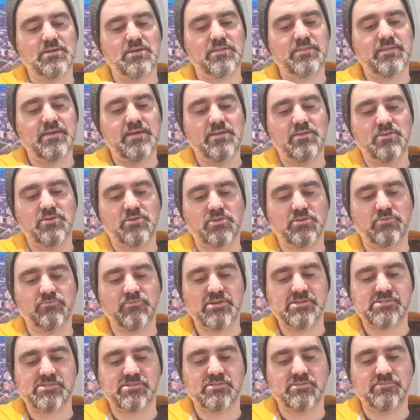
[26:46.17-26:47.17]
And then look at the
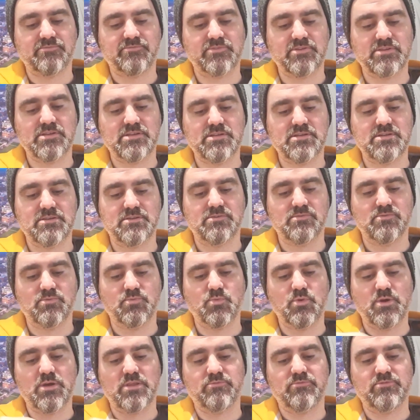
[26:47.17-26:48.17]
rest of the
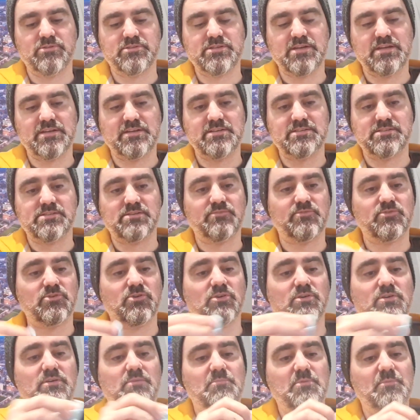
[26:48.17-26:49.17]
weathering techniques I've
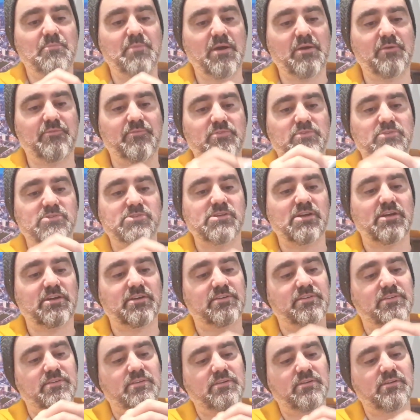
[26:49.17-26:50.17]
got. I'll be back with you in a
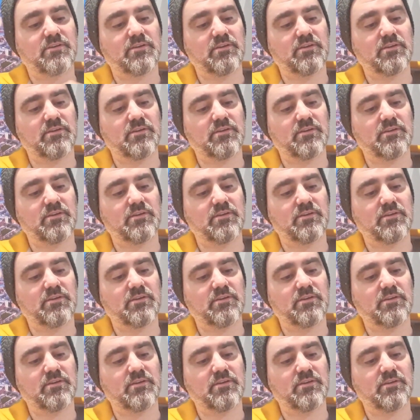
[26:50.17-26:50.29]
second.